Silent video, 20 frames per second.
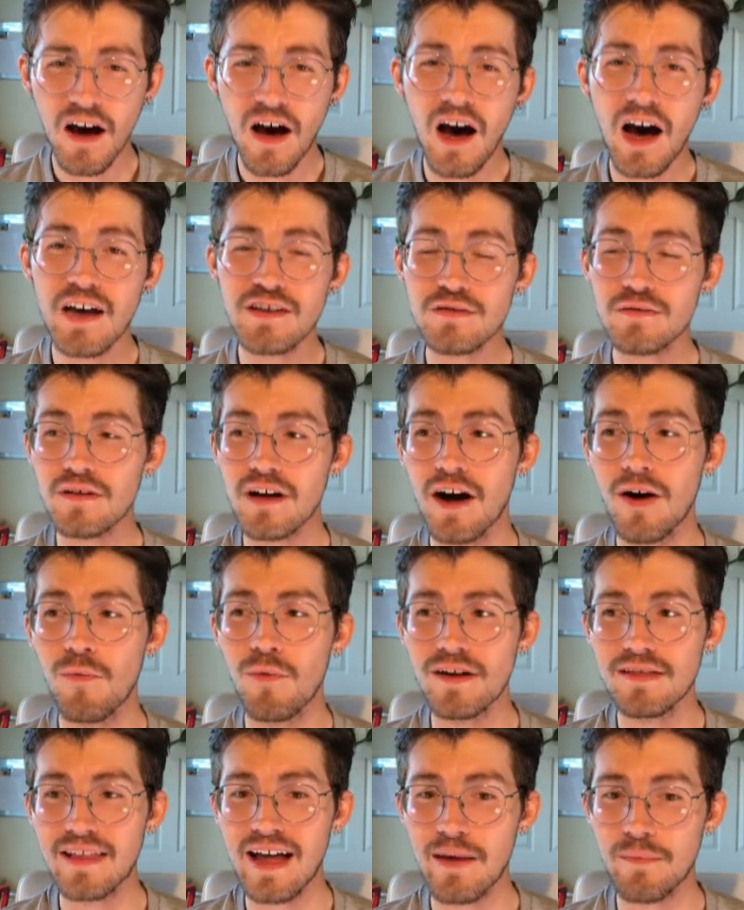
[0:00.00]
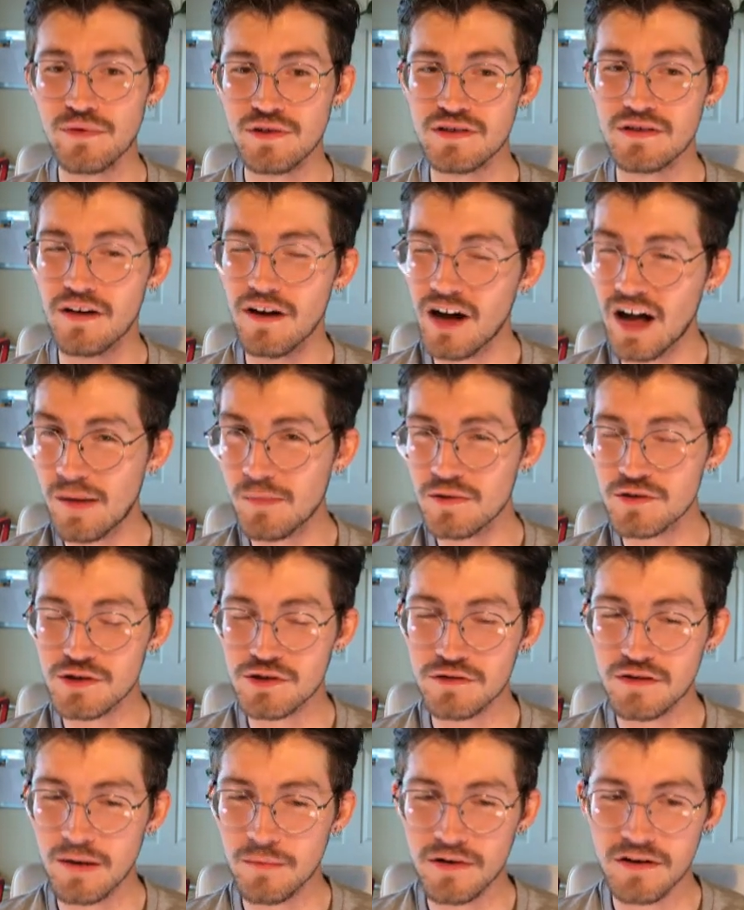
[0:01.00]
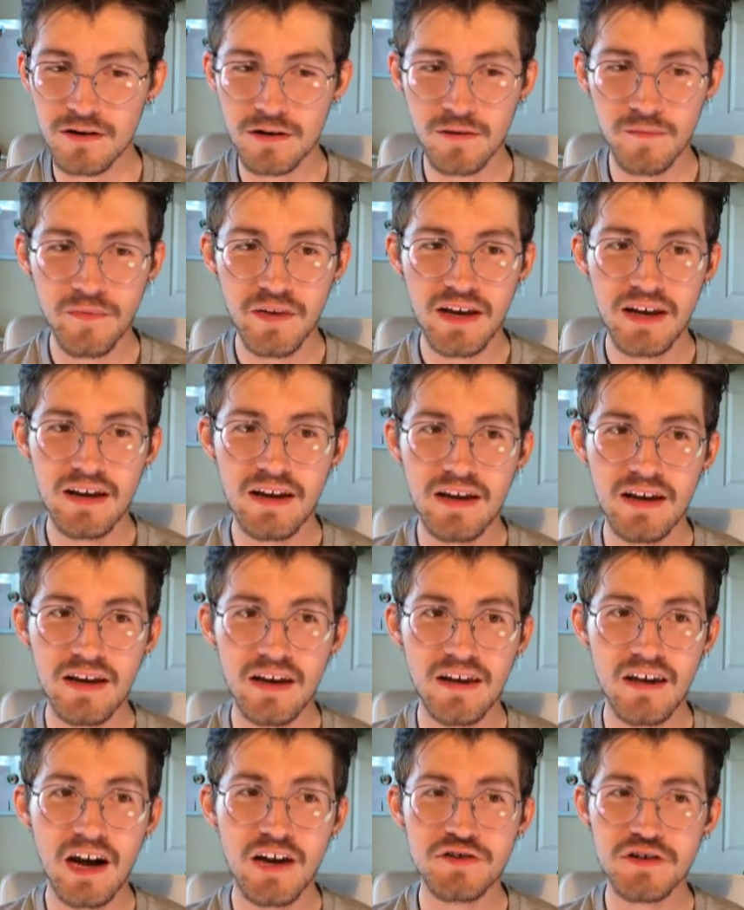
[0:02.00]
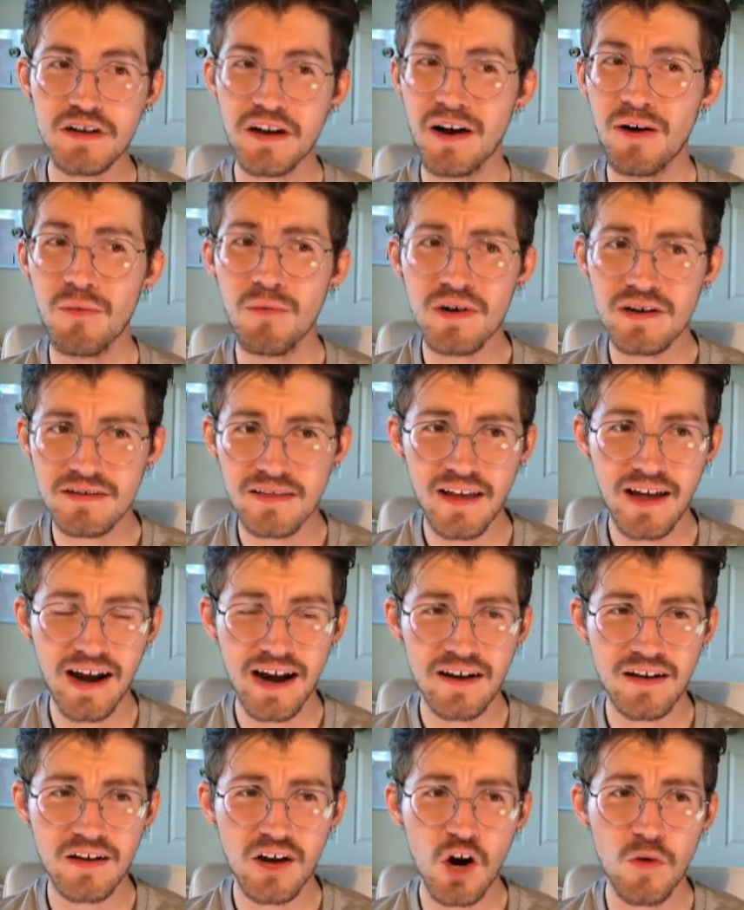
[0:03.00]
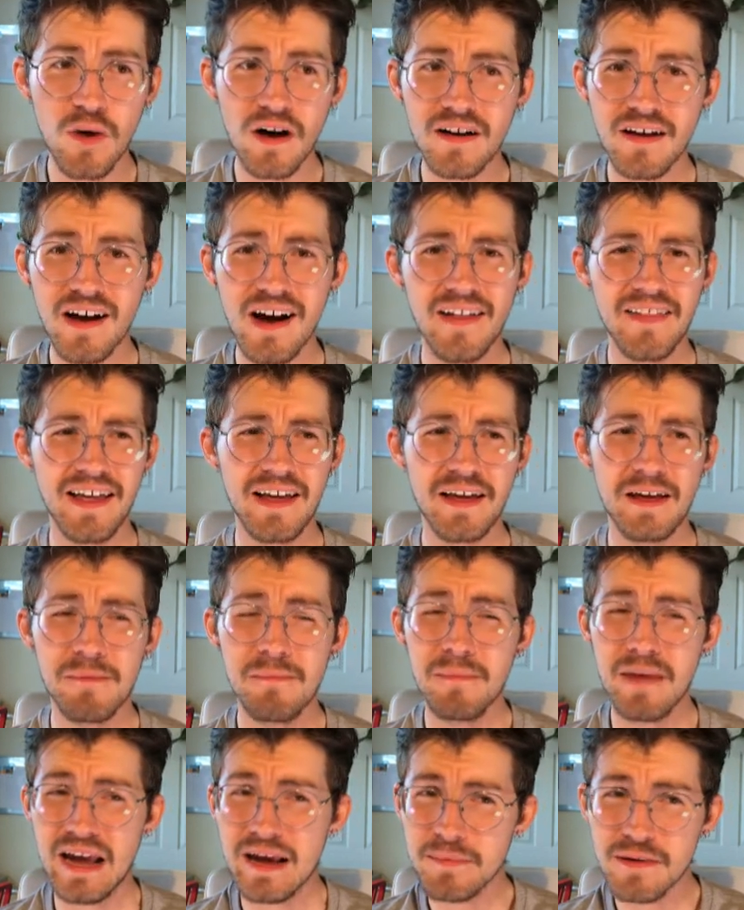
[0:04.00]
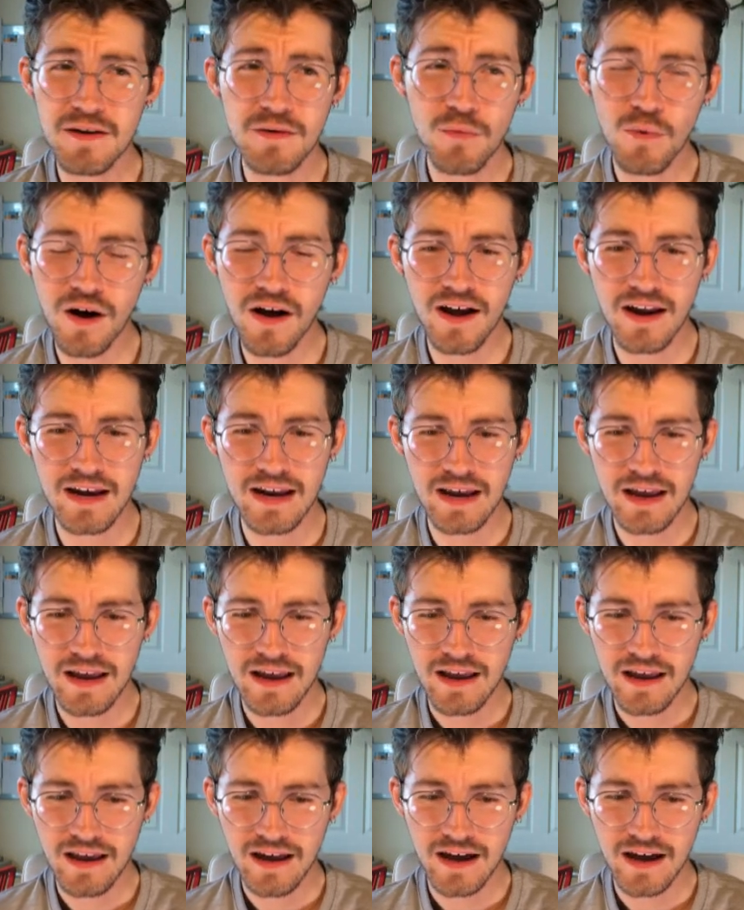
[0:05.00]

Hostel got one line, which is almost criminal. Hyunjin got one line. Gowon got like maybe one.